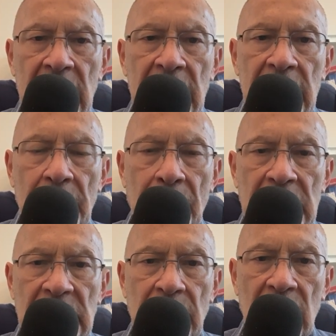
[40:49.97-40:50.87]
The
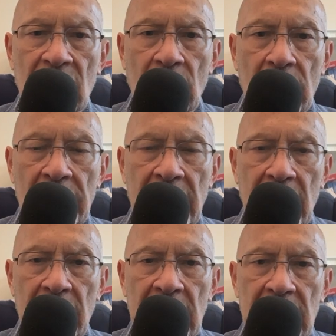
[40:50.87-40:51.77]
Principle of World
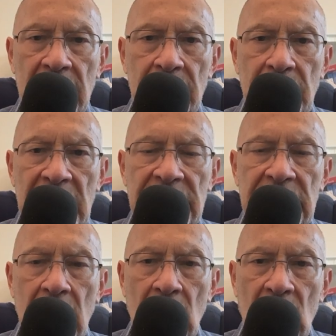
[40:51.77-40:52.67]
Caring. Peace
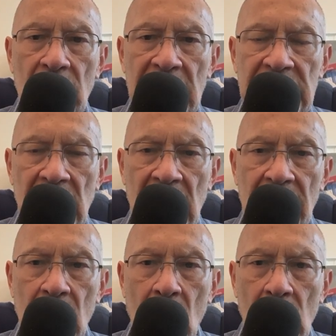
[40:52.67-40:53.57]
Shalom by Shalem
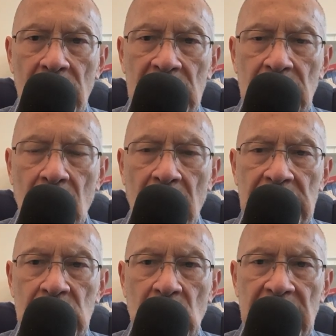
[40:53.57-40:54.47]
Wholeness. March
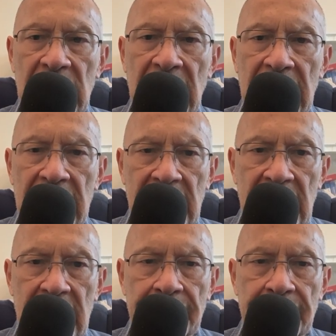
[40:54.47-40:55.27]
2019.